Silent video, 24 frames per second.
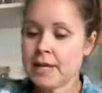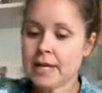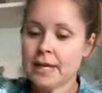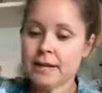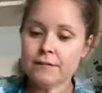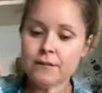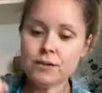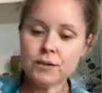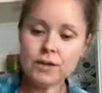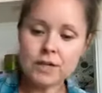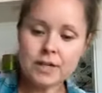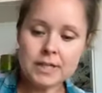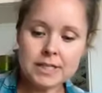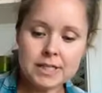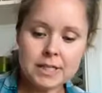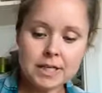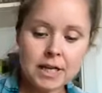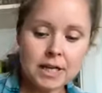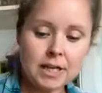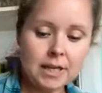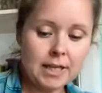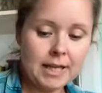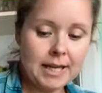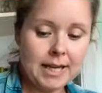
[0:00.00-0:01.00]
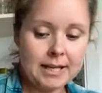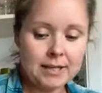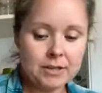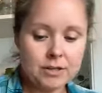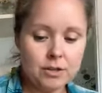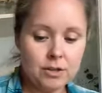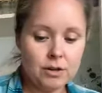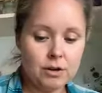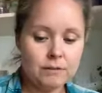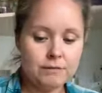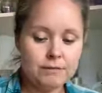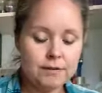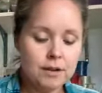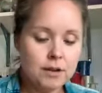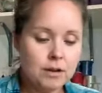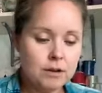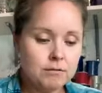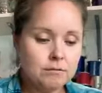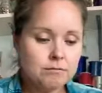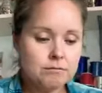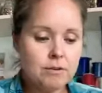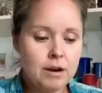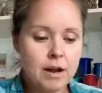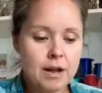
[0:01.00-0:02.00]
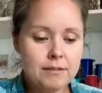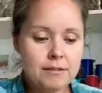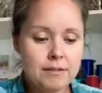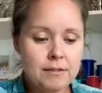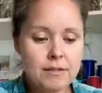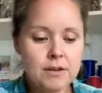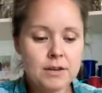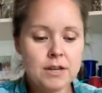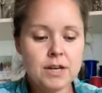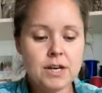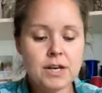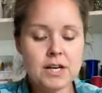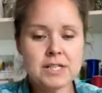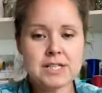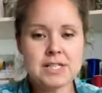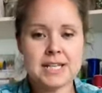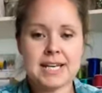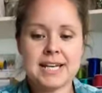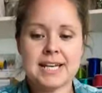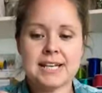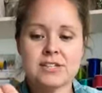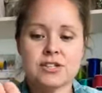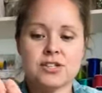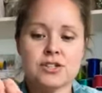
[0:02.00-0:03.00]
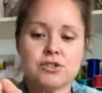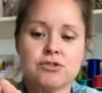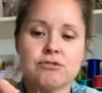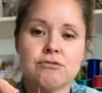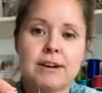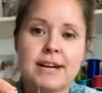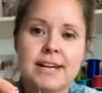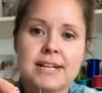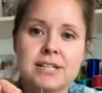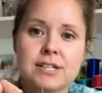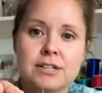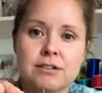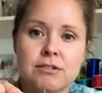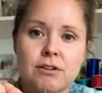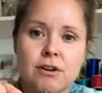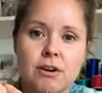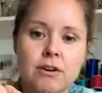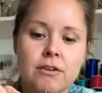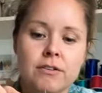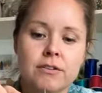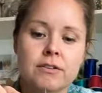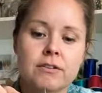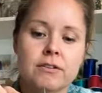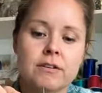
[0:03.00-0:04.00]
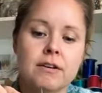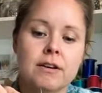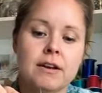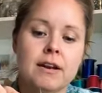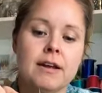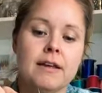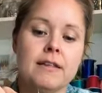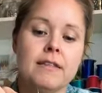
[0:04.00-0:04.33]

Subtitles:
if you need to cut the end off, rather than cutting it straight across like